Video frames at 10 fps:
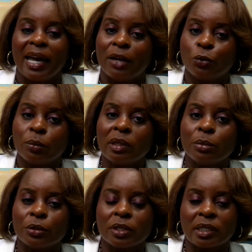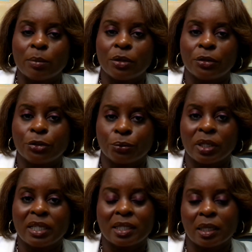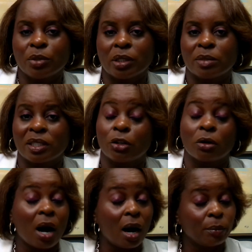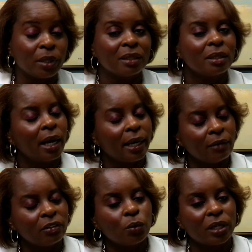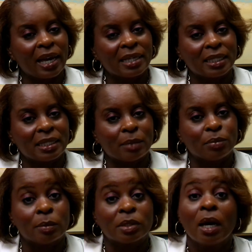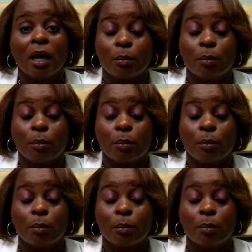And remember some of the three symptoms that are common, not everyone has these symptoms,